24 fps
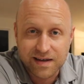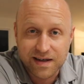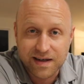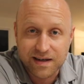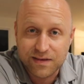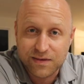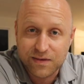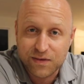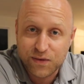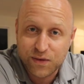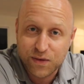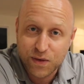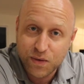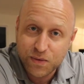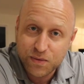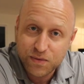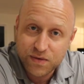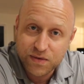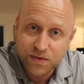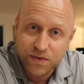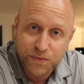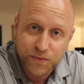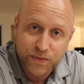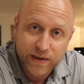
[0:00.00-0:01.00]
I
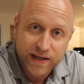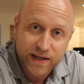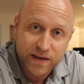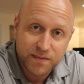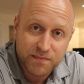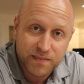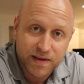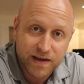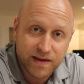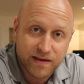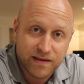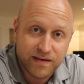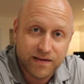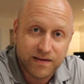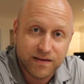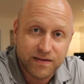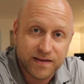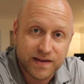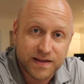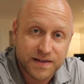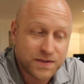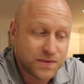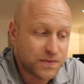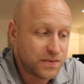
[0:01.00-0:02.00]
don't
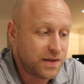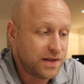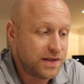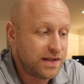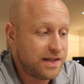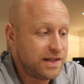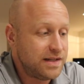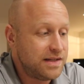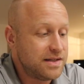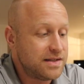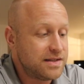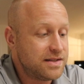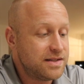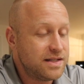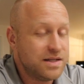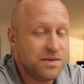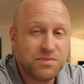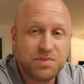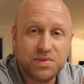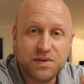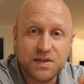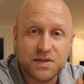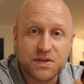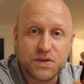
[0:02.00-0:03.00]
recommend this one. It is
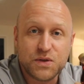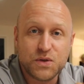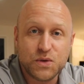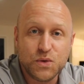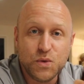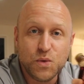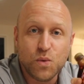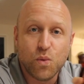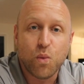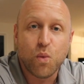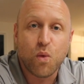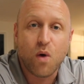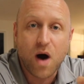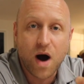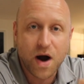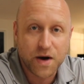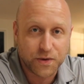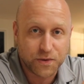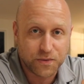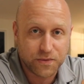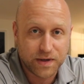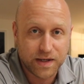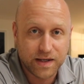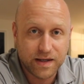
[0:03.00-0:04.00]
simply too
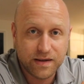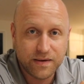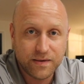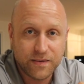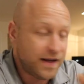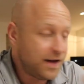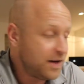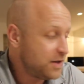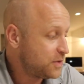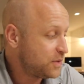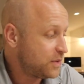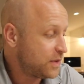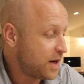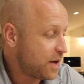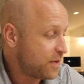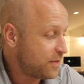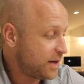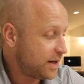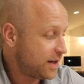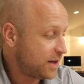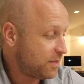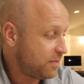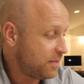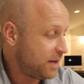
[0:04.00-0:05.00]
watery. Here's what I
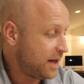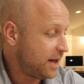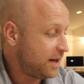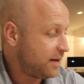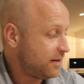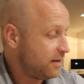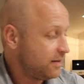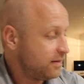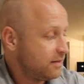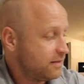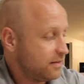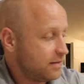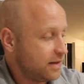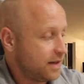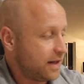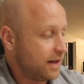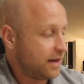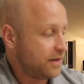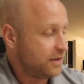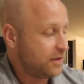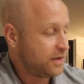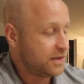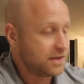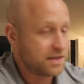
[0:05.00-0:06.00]
recommend,
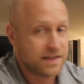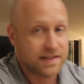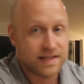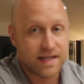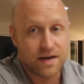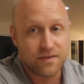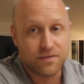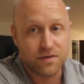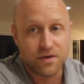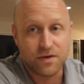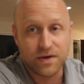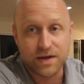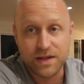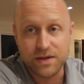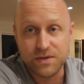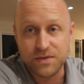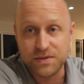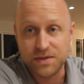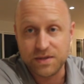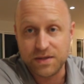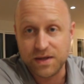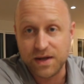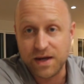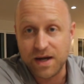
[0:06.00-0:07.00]
and you can see I've already
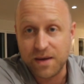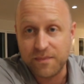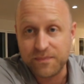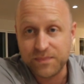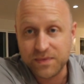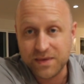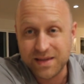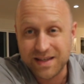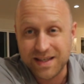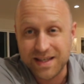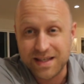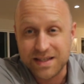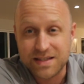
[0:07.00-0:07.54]
used it up.